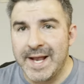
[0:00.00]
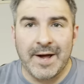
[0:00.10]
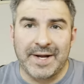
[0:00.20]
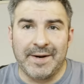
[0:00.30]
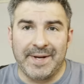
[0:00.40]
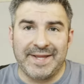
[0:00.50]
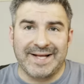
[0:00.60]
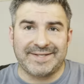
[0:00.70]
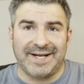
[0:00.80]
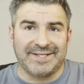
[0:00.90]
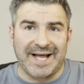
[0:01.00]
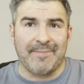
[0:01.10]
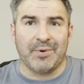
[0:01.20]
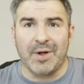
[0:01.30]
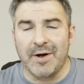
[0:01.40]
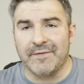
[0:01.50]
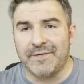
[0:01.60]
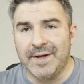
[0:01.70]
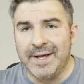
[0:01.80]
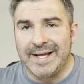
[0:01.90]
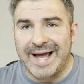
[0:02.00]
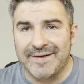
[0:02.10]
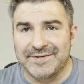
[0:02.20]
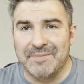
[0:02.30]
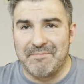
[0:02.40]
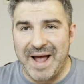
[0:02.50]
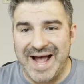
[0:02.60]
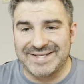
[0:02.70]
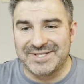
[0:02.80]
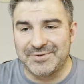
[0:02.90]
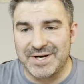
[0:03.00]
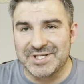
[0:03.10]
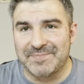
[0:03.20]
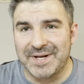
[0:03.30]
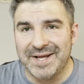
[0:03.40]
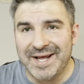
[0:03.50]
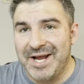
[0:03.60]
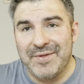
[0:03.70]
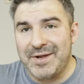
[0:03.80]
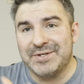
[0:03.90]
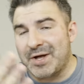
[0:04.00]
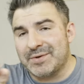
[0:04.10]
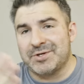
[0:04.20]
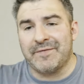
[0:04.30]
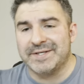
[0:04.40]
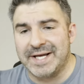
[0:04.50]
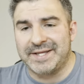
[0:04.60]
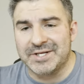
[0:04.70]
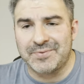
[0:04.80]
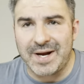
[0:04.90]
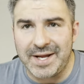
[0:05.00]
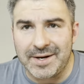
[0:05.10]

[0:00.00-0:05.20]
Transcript: Now, again, I mean, that's an example of kind of some bad situations, but, you know, then there's other surveys like this right